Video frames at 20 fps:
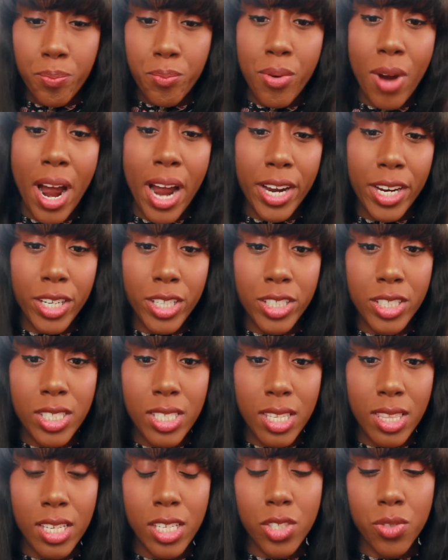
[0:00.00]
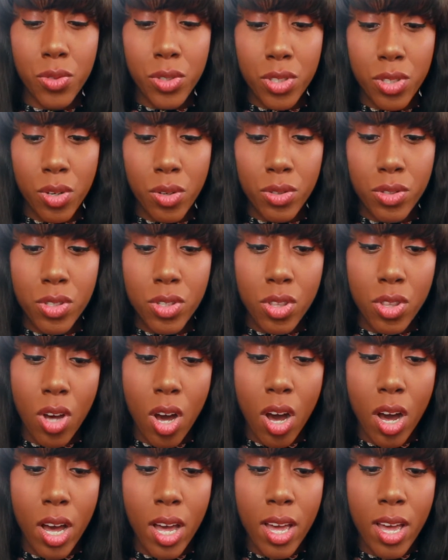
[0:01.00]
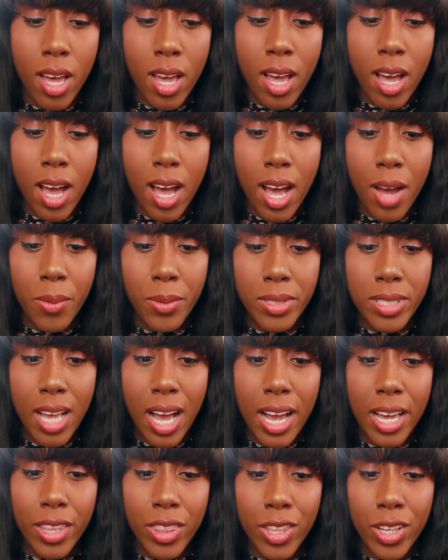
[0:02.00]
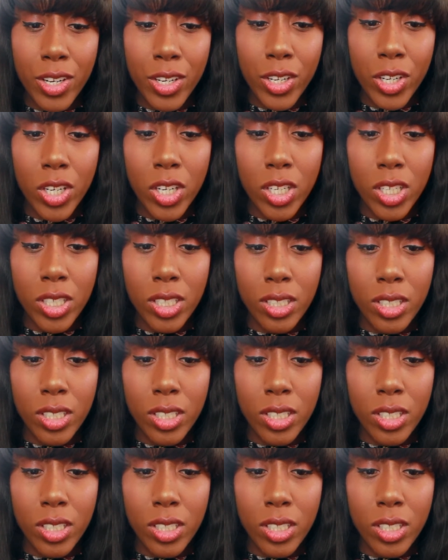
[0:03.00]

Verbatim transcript: prior to these results thought I was either